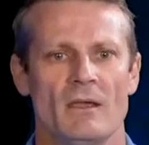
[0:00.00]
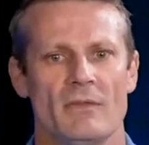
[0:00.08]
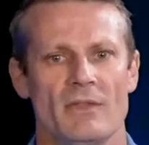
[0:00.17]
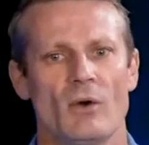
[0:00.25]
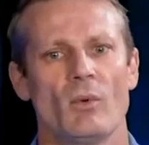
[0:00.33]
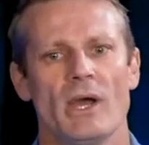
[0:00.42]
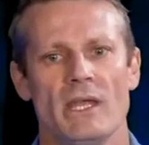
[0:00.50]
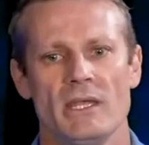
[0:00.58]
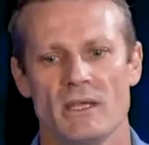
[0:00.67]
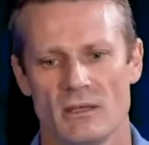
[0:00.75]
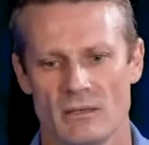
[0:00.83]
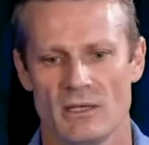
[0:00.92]
And that way you
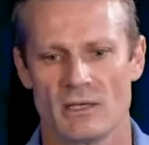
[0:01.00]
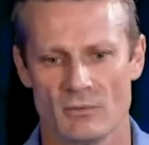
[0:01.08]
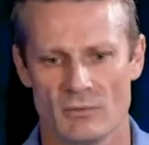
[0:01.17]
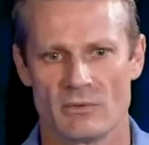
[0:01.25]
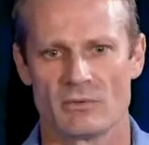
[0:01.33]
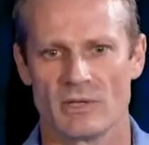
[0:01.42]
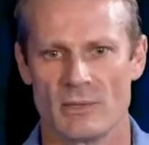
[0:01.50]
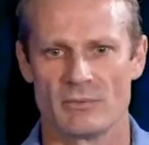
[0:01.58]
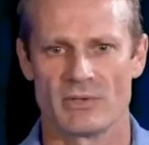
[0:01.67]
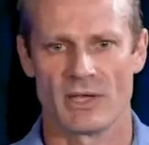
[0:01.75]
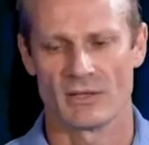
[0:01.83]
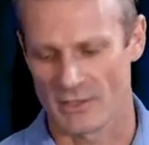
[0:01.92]
can sleep
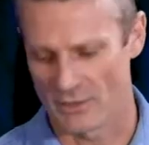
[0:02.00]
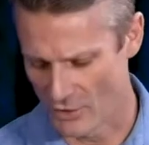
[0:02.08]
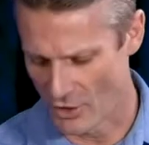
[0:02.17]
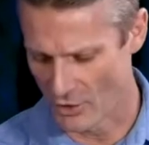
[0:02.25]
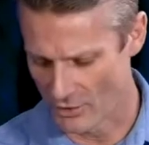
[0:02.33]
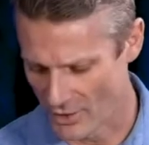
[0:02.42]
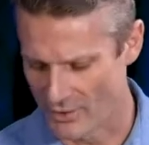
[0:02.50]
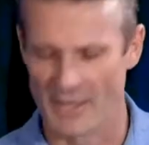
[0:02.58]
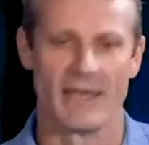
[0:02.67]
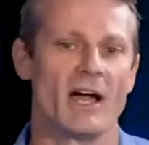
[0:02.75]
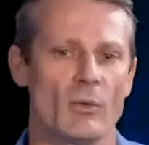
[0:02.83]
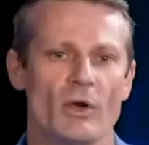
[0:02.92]
soundly to know that
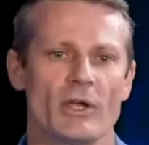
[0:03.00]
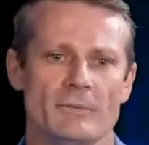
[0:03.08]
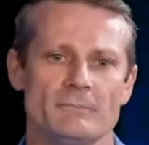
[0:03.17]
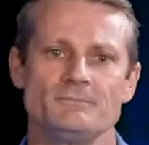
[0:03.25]
they are working.